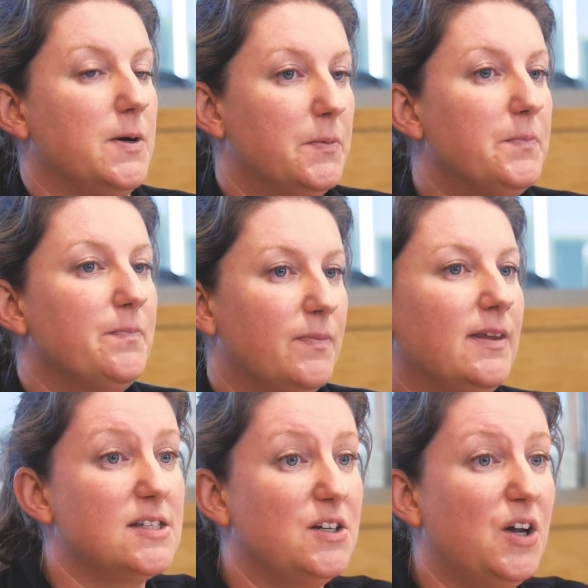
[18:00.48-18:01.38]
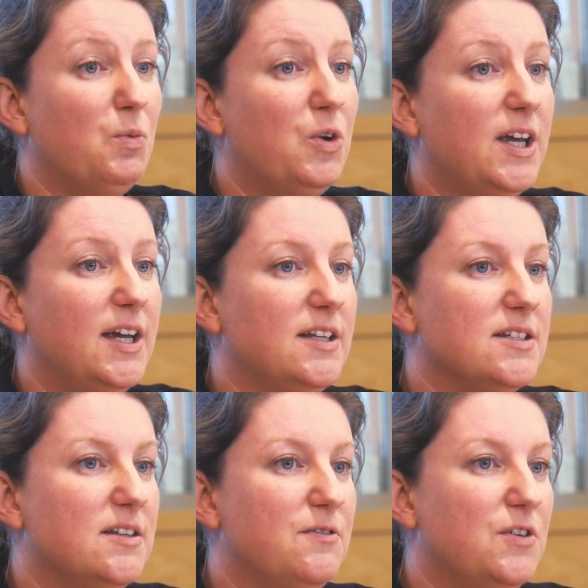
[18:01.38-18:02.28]
well. So, working
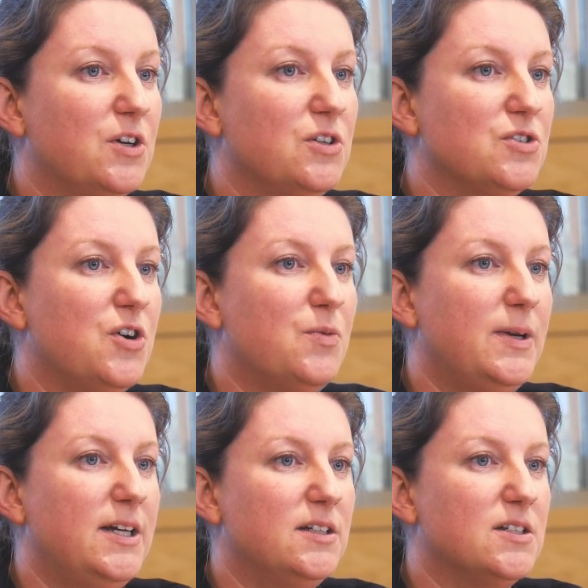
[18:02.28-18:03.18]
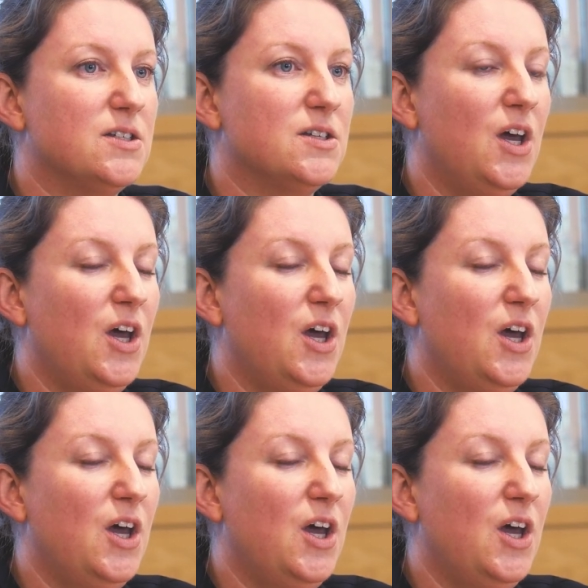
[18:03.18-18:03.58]
under the food control plan, it's